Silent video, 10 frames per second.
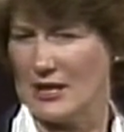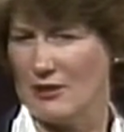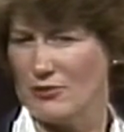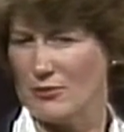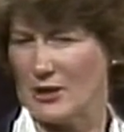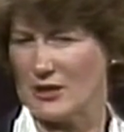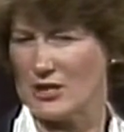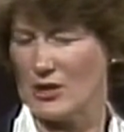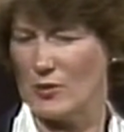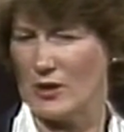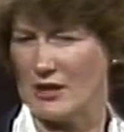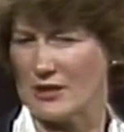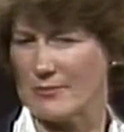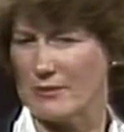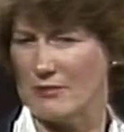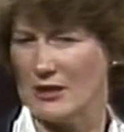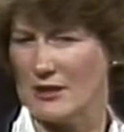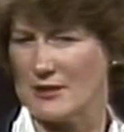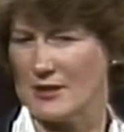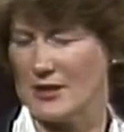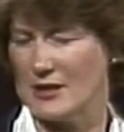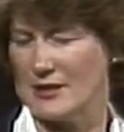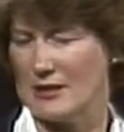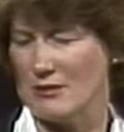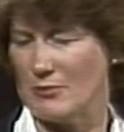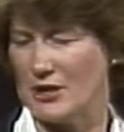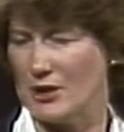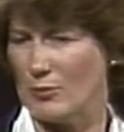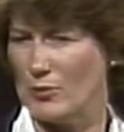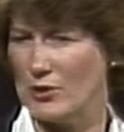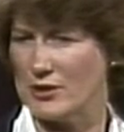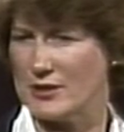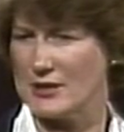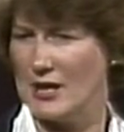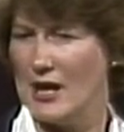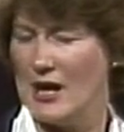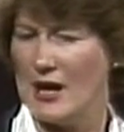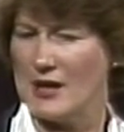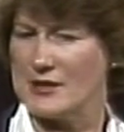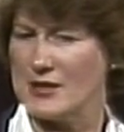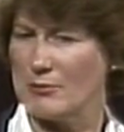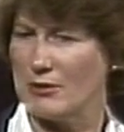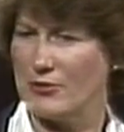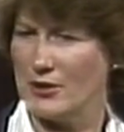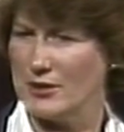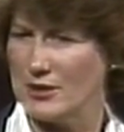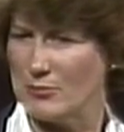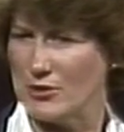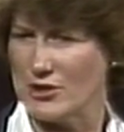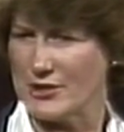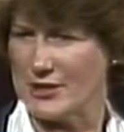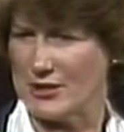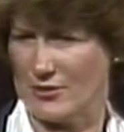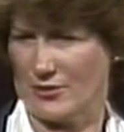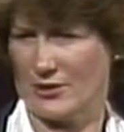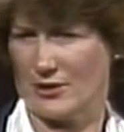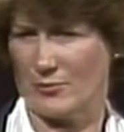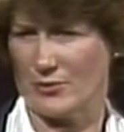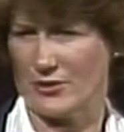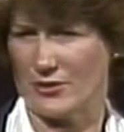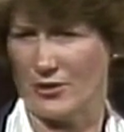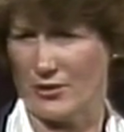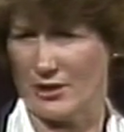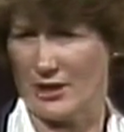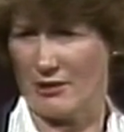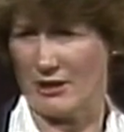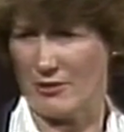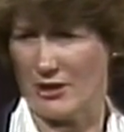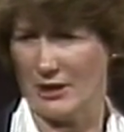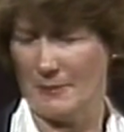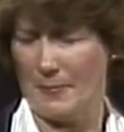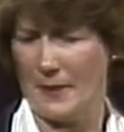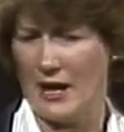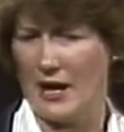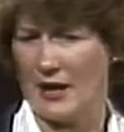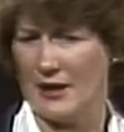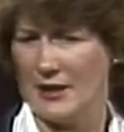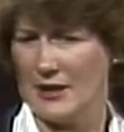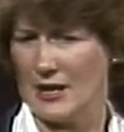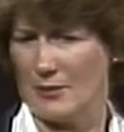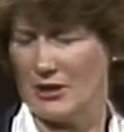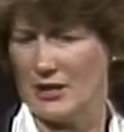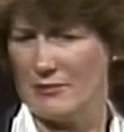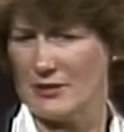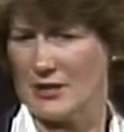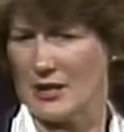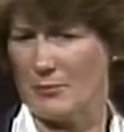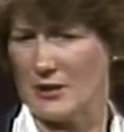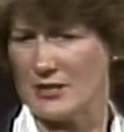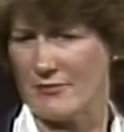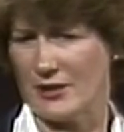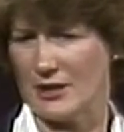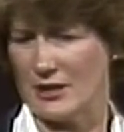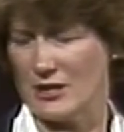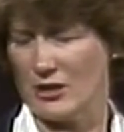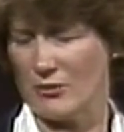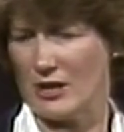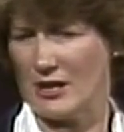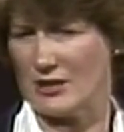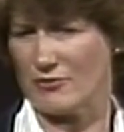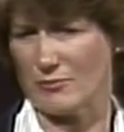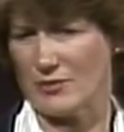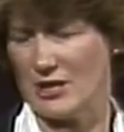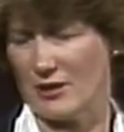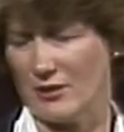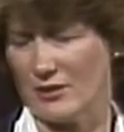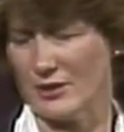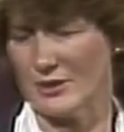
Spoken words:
After about 2 hours, we realised that he seemed to be getting worse, and so we phoned the emergency doctor that was on in our area, and he came, and he was at our place for nearly 2 hours from 10 o'clock at